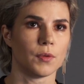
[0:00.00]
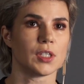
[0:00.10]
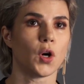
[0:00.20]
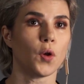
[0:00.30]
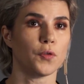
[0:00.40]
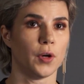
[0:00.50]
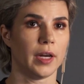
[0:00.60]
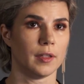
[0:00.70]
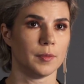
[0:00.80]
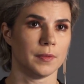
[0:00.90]
was a call for
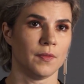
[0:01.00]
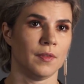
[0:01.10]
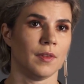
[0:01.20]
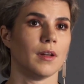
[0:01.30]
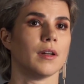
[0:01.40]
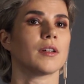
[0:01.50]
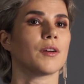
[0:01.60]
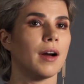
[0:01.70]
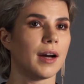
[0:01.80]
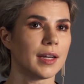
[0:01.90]
help. I
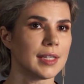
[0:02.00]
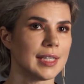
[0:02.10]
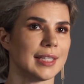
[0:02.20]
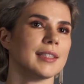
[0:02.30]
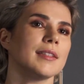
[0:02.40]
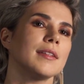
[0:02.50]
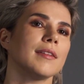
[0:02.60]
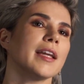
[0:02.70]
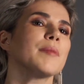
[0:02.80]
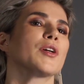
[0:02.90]
cried, and then the
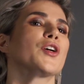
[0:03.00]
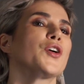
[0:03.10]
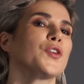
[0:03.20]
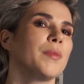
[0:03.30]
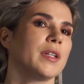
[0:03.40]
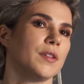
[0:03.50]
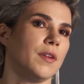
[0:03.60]
neighbor heard my